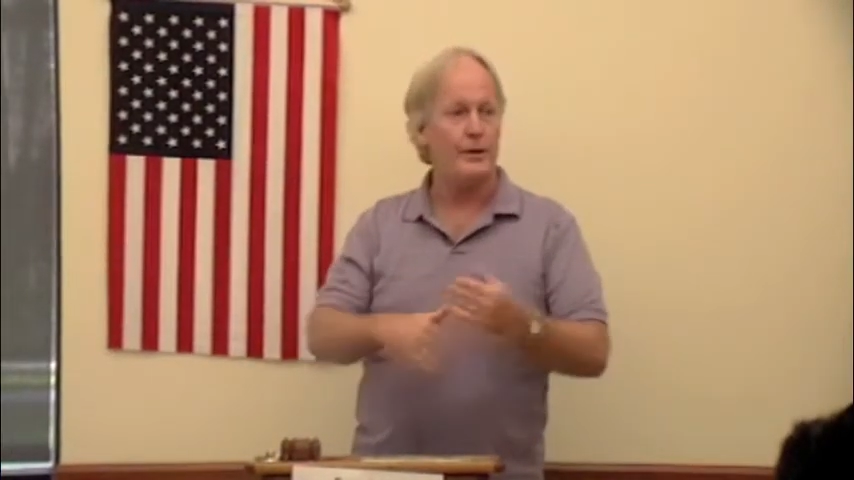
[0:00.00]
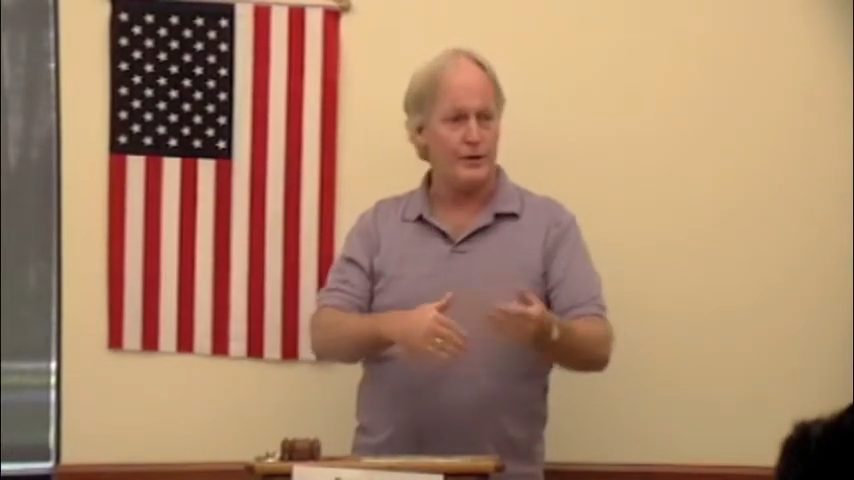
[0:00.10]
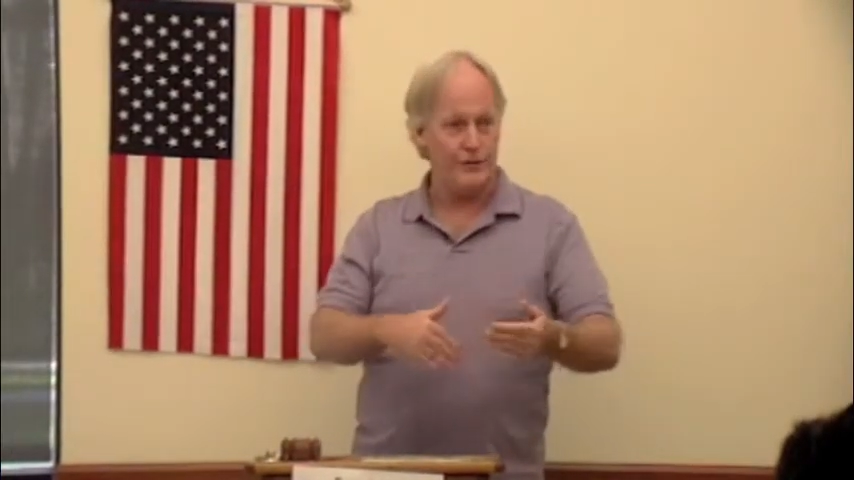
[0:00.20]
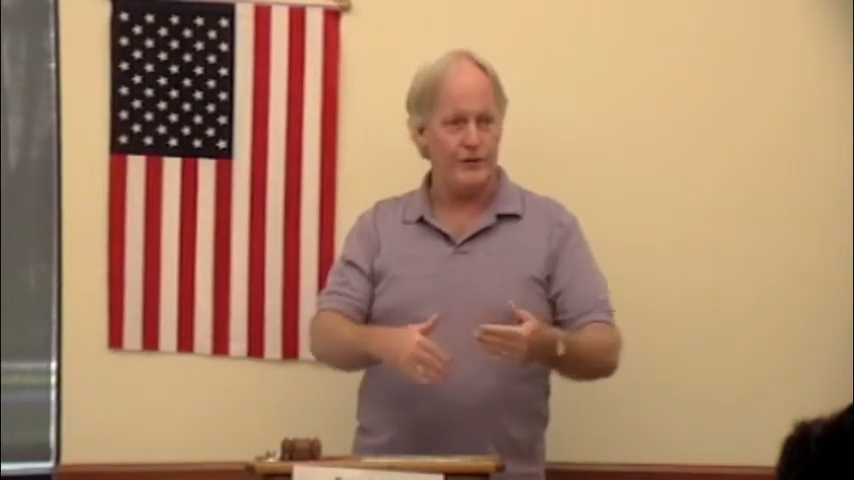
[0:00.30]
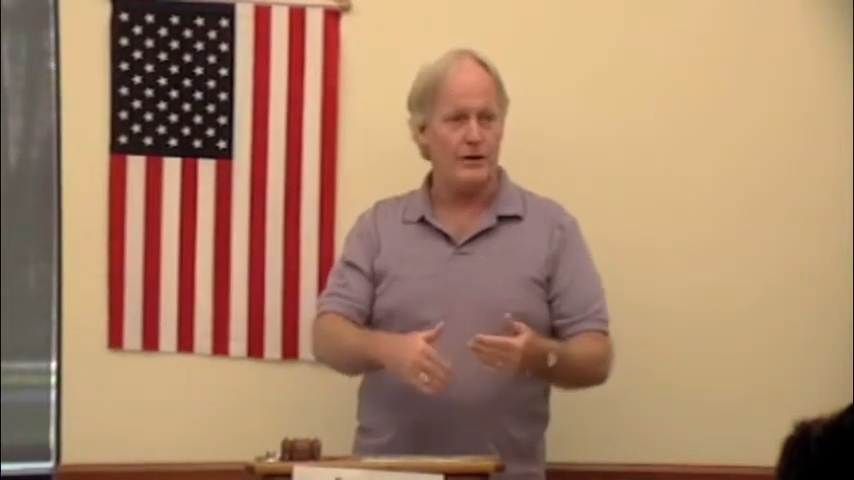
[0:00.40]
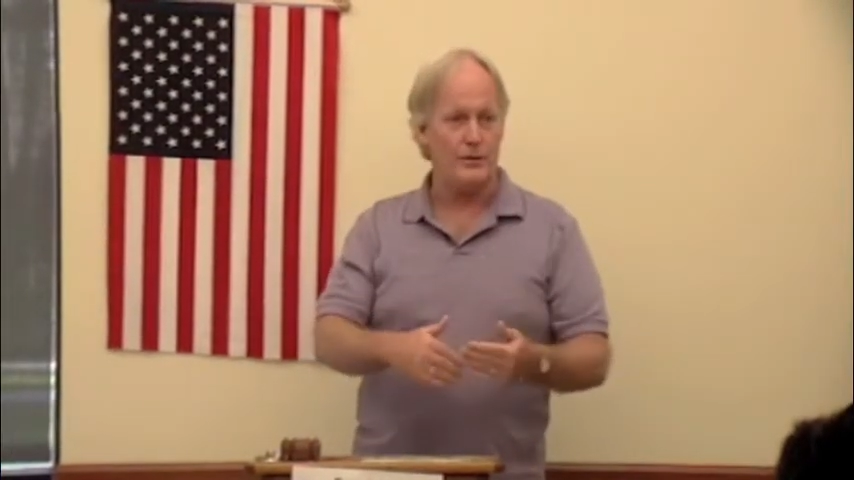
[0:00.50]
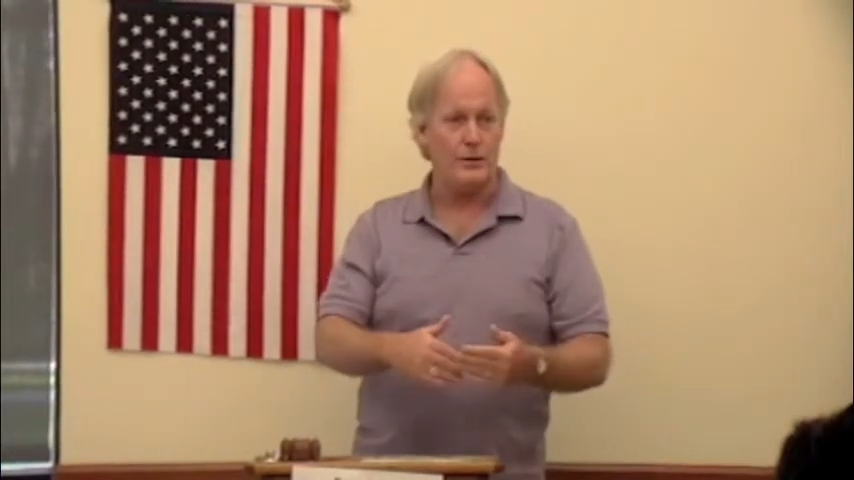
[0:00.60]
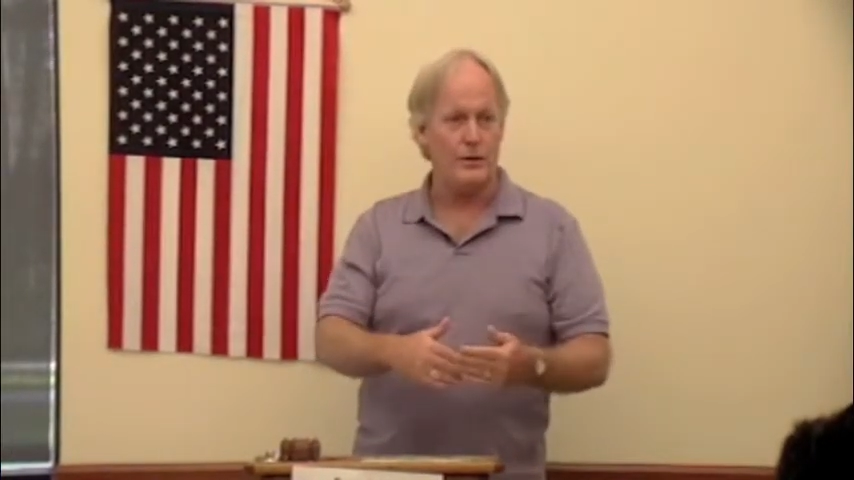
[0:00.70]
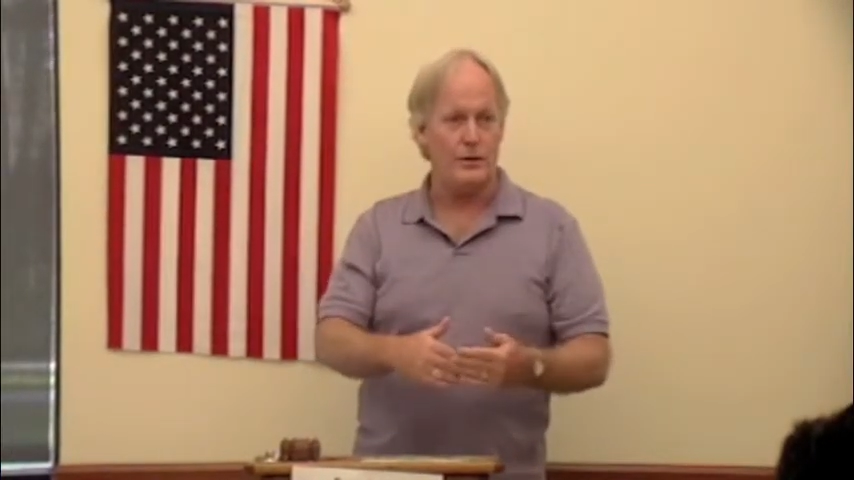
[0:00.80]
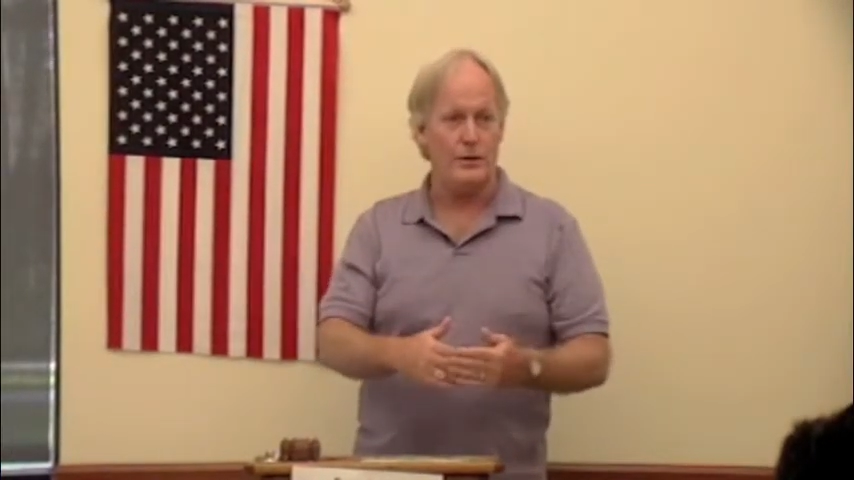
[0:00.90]
when you fill a
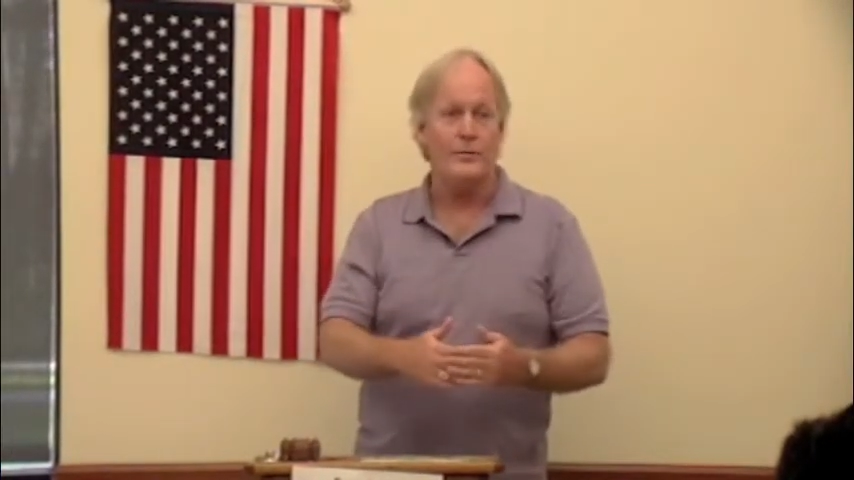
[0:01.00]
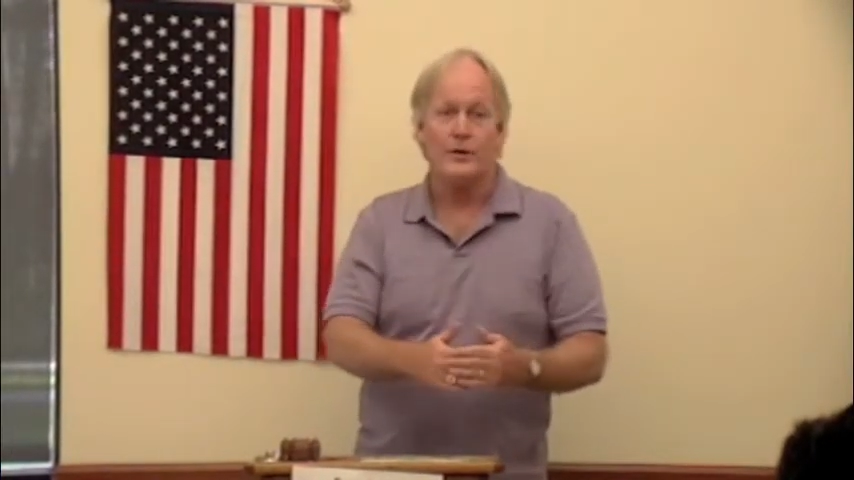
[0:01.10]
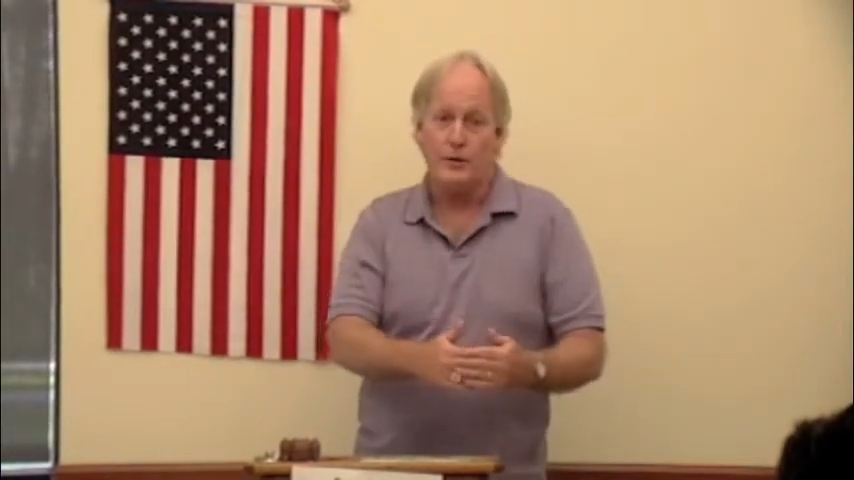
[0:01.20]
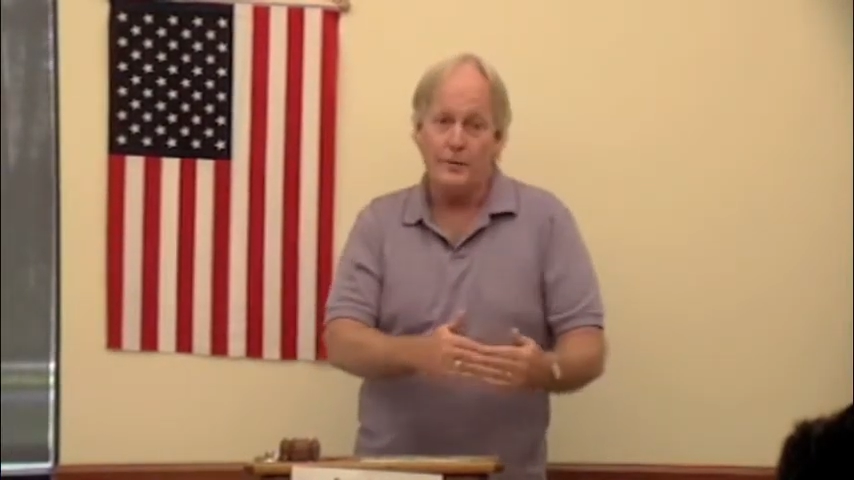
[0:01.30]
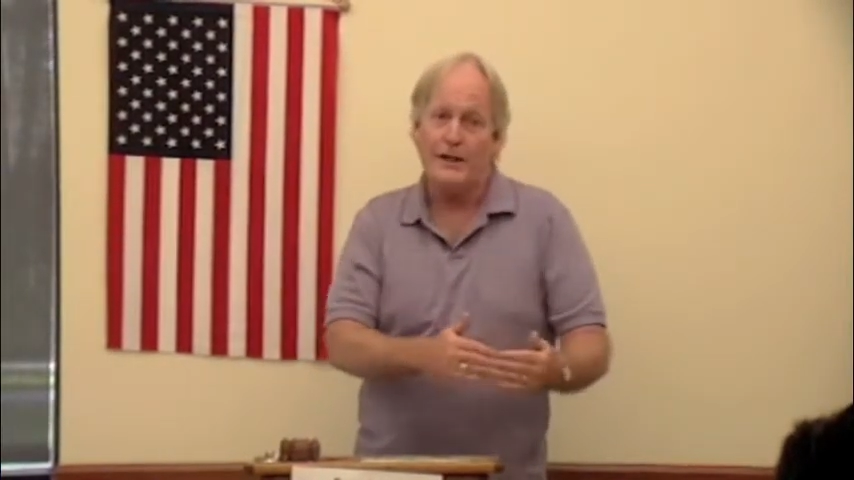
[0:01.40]
role,